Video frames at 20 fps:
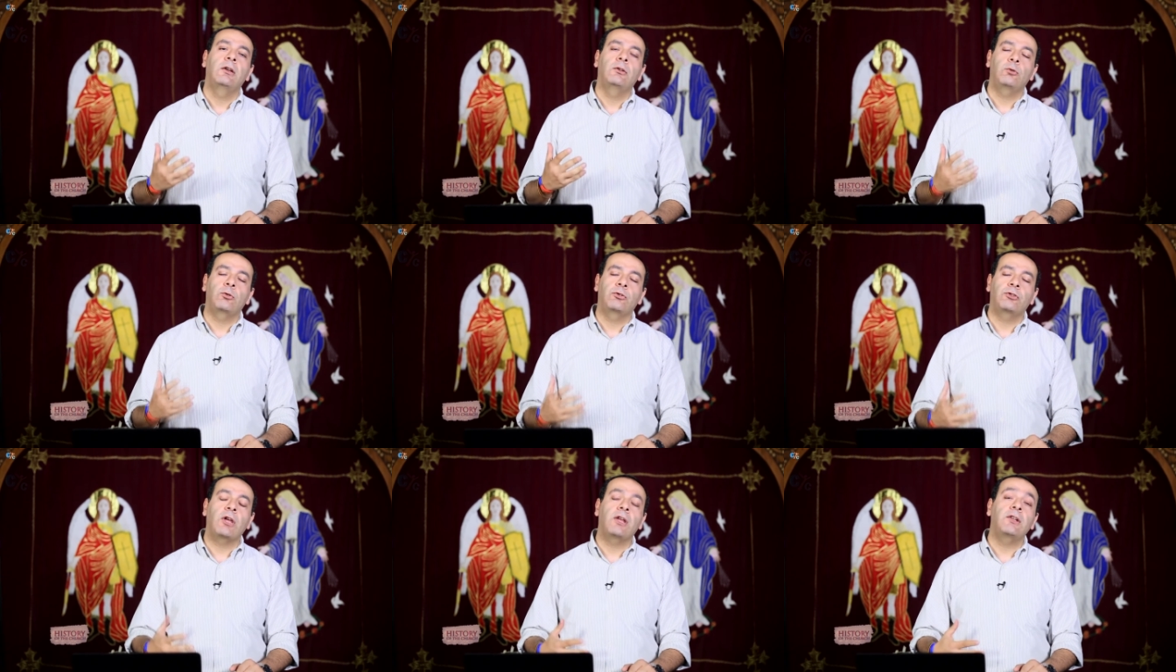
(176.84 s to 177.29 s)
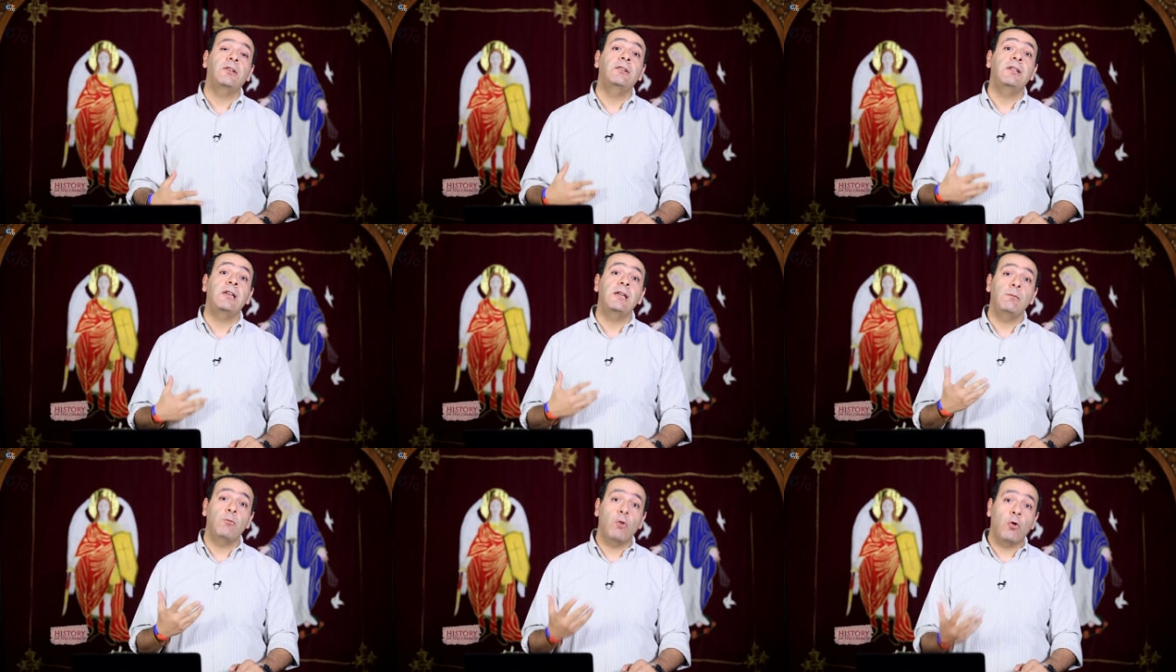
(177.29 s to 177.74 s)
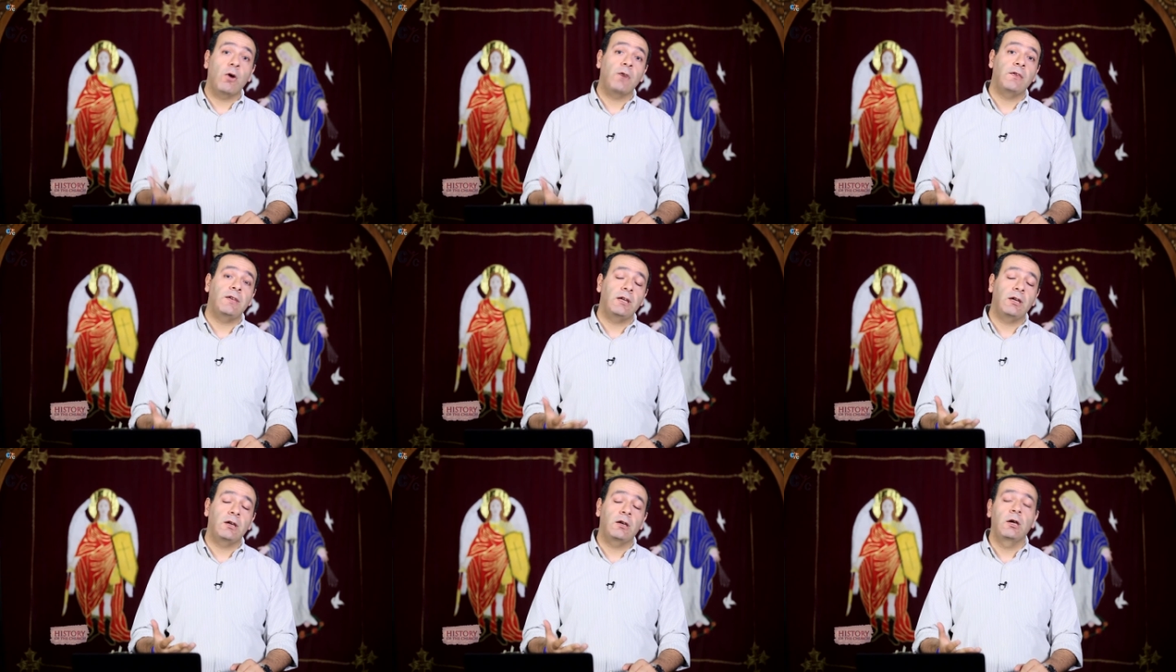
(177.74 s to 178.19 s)
to Sunday
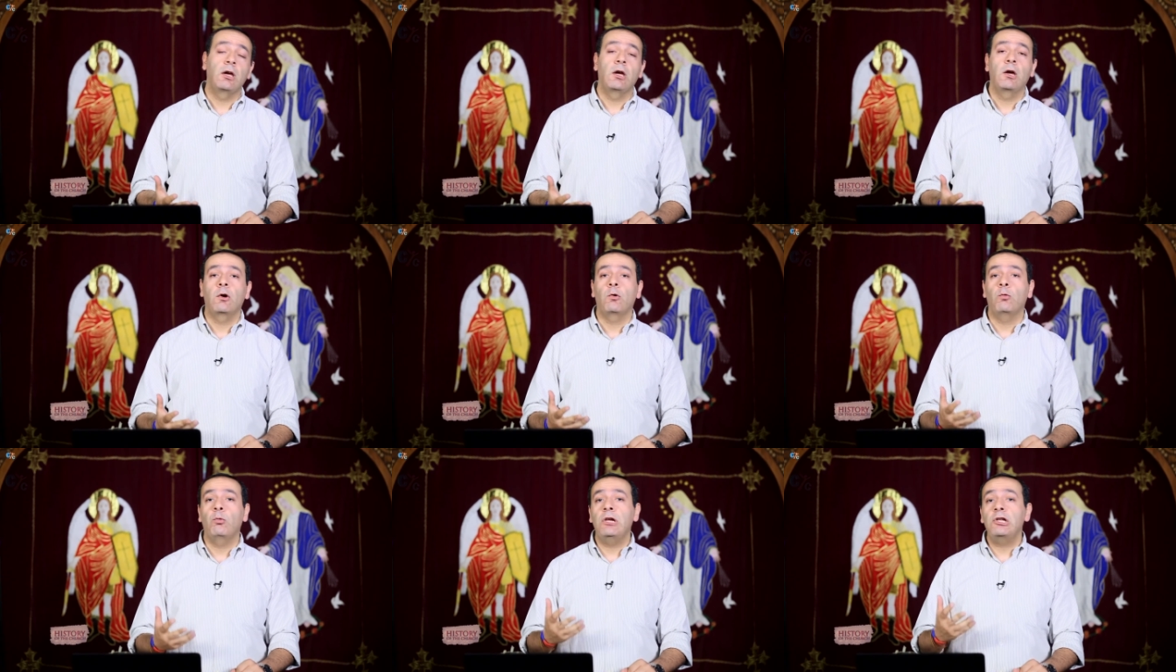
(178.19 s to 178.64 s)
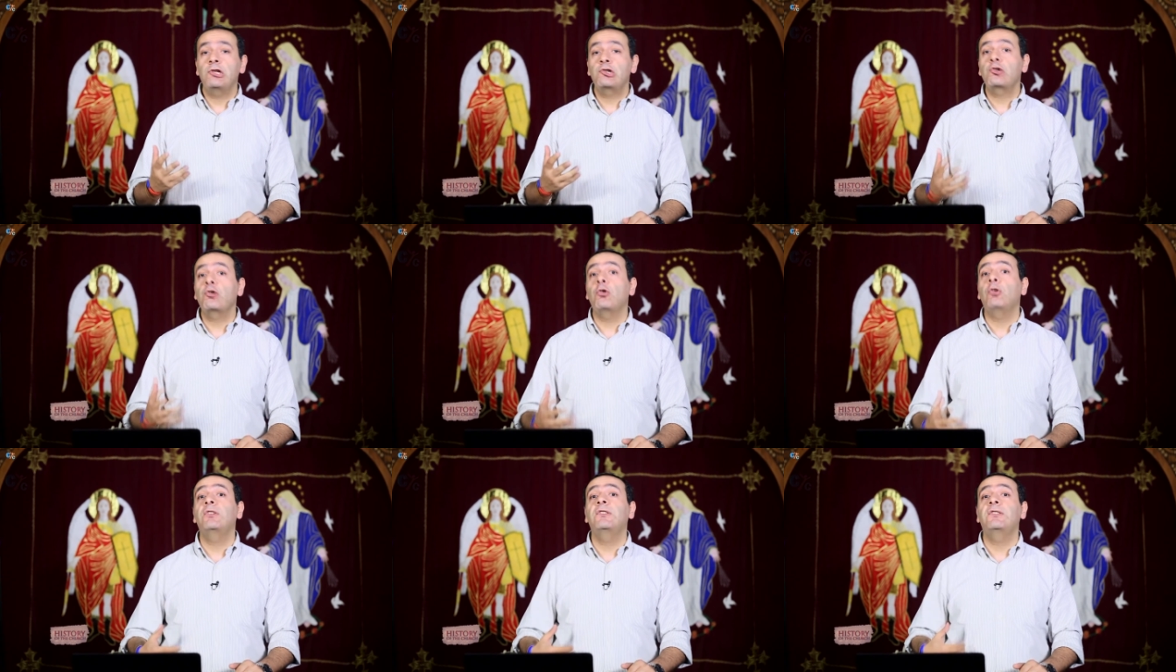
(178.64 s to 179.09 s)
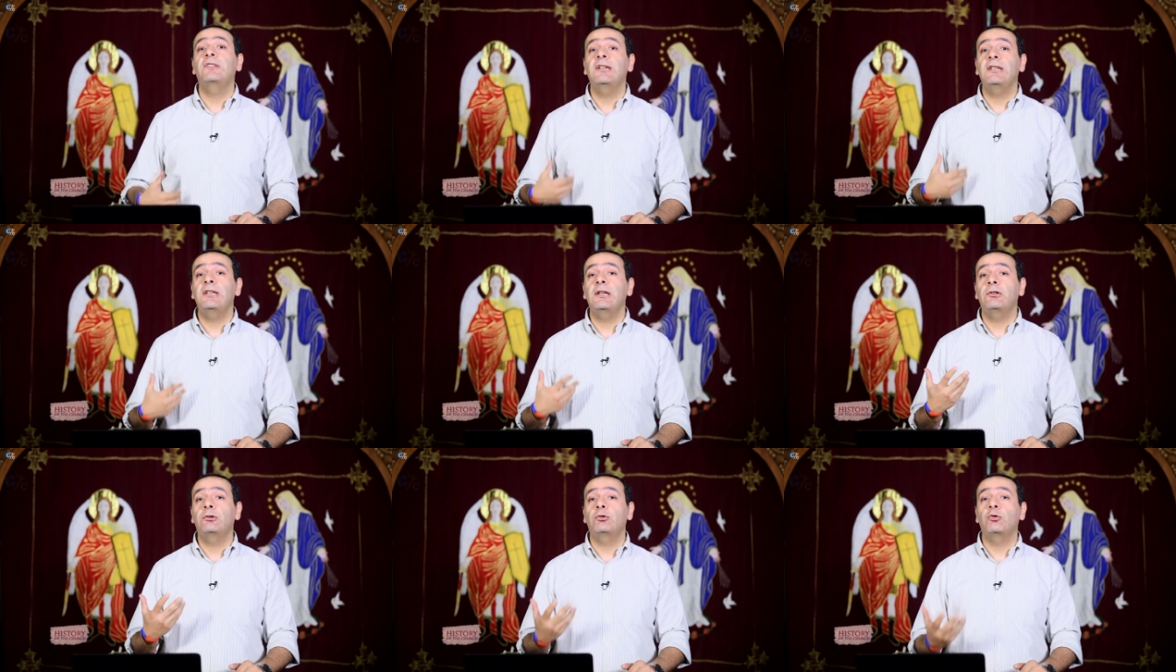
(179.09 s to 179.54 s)
morning, which
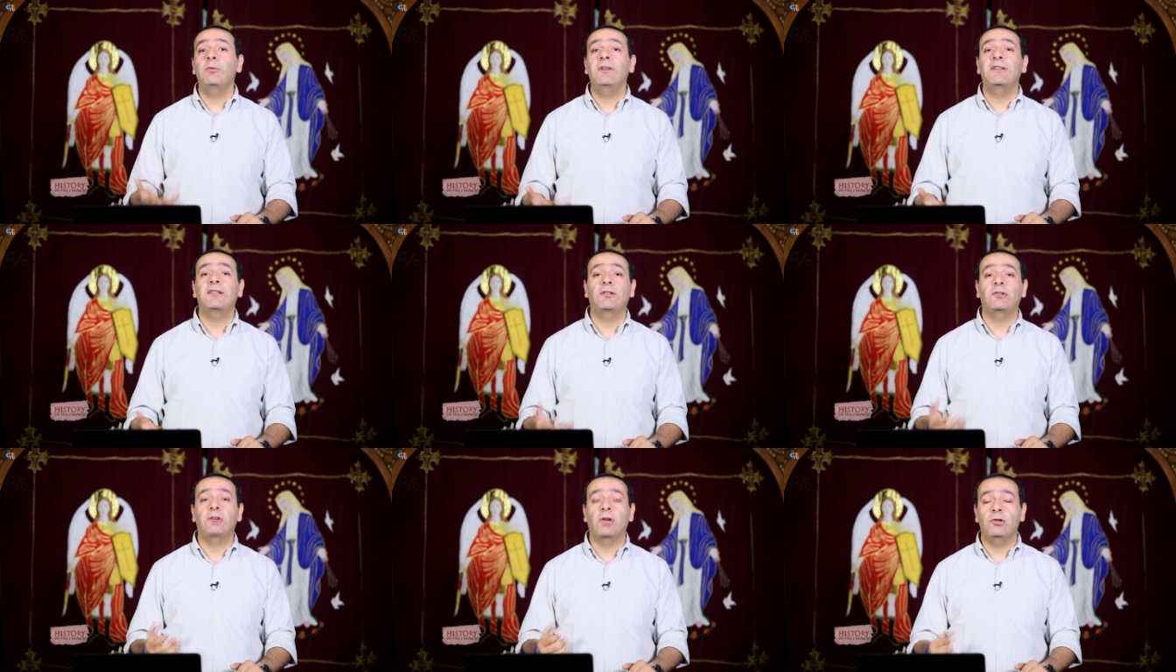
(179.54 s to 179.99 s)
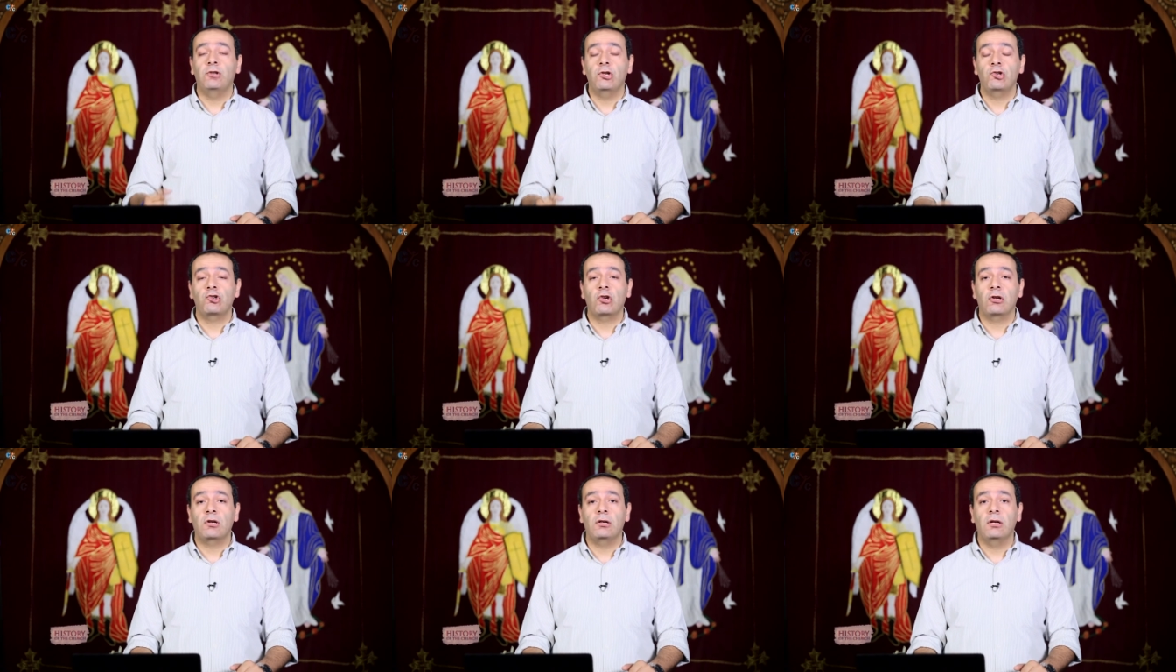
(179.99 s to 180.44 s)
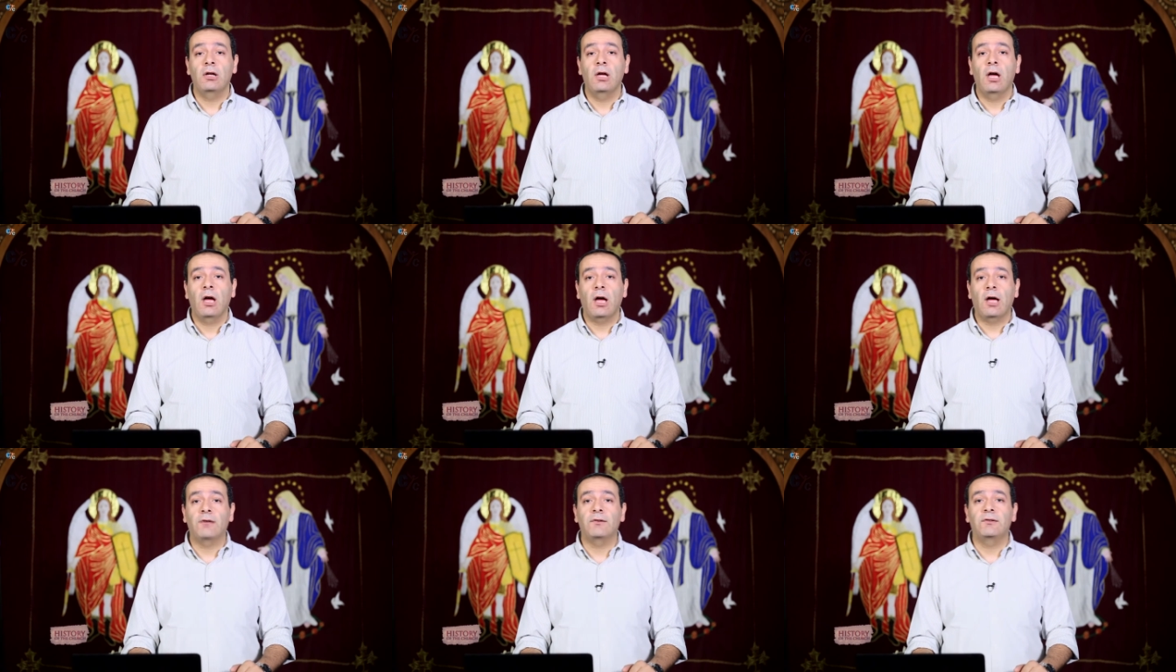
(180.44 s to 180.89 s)
continued to be the tradition
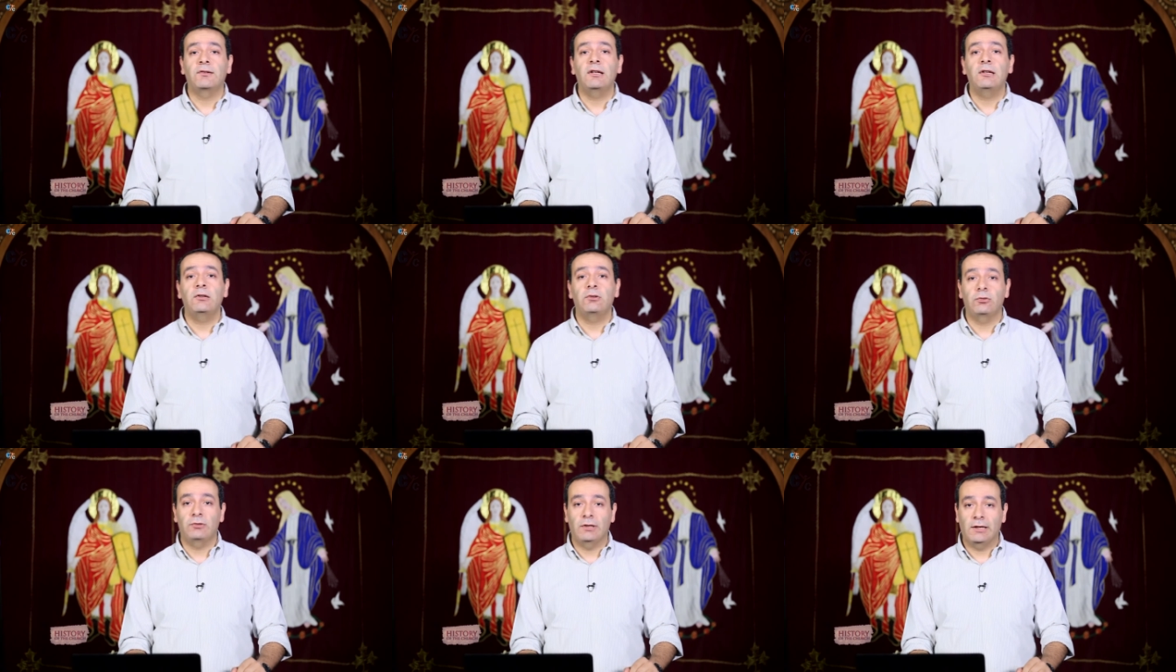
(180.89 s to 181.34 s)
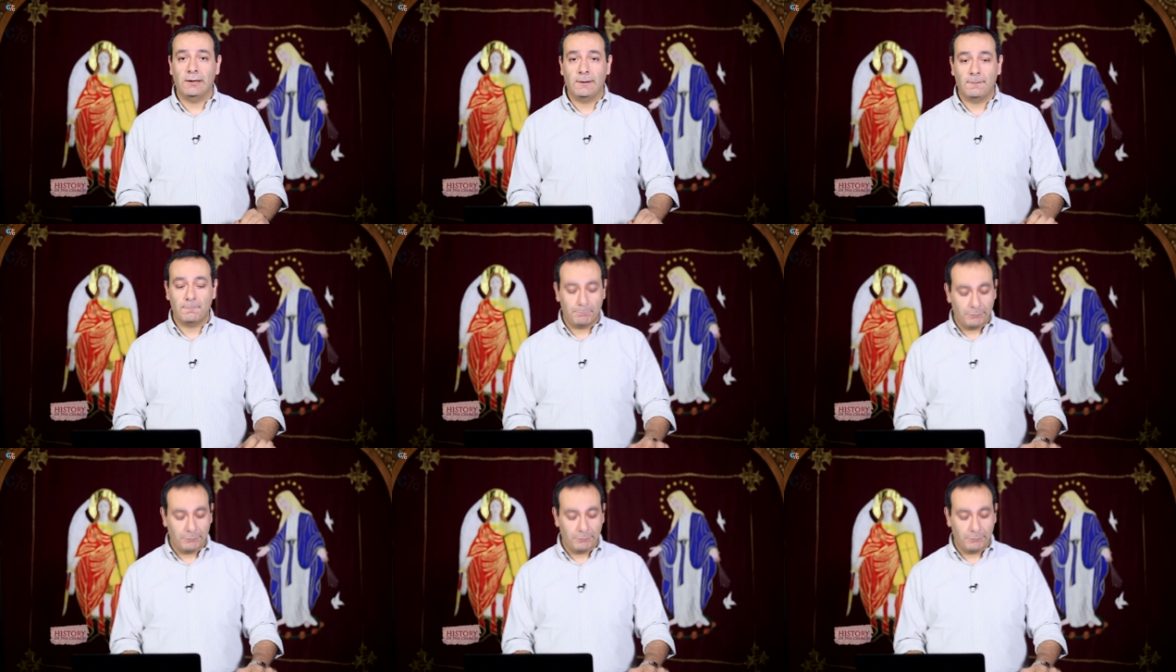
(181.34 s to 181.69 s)
until today.